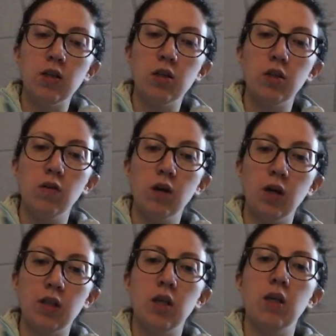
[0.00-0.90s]
to
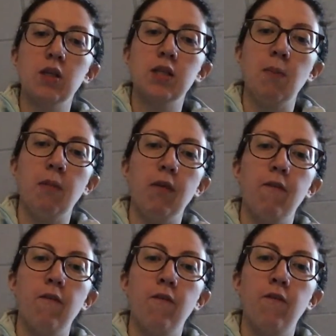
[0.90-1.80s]
utter some
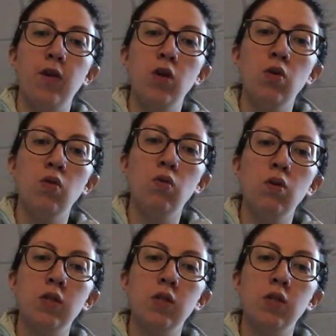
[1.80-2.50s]
few